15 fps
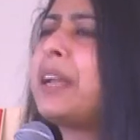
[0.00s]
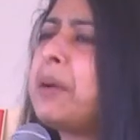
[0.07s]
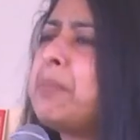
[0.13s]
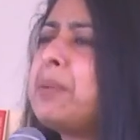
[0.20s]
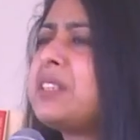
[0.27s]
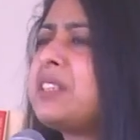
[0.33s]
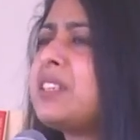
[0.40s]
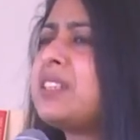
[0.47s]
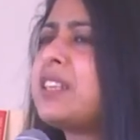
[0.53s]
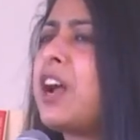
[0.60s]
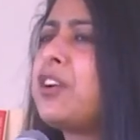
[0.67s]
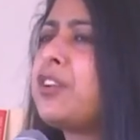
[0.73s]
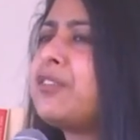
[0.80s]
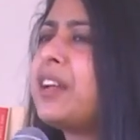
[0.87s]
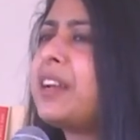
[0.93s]
a business
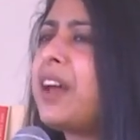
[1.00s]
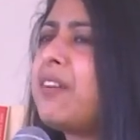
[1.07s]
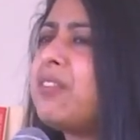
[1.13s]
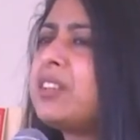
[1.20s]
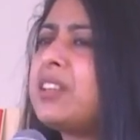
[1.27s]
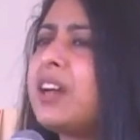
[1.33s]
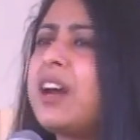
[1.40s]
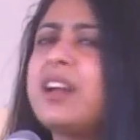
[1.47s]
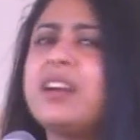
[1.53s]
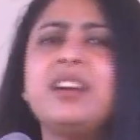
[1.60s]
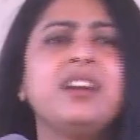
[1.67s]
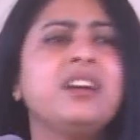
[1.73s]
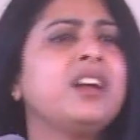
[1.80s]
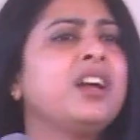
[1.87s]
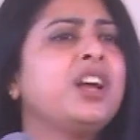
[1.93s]
out of that avatar?
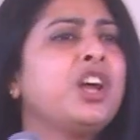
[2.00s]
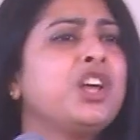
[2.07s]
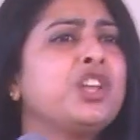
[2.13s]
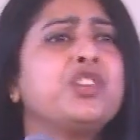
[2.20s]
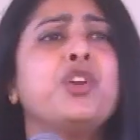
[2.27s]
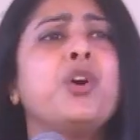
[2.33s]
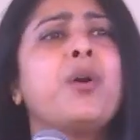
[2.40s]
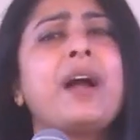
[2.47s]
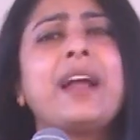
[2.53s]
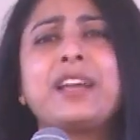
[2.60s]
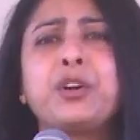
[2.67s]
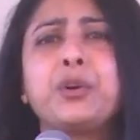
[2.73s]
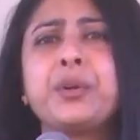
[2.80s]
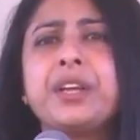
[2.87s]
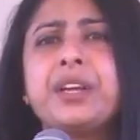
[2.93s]
No, I
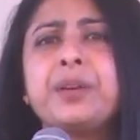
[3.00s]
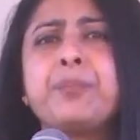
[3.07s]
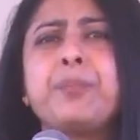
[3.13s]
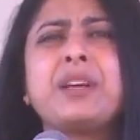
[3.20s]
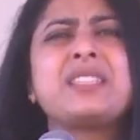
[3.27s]
couldn't, but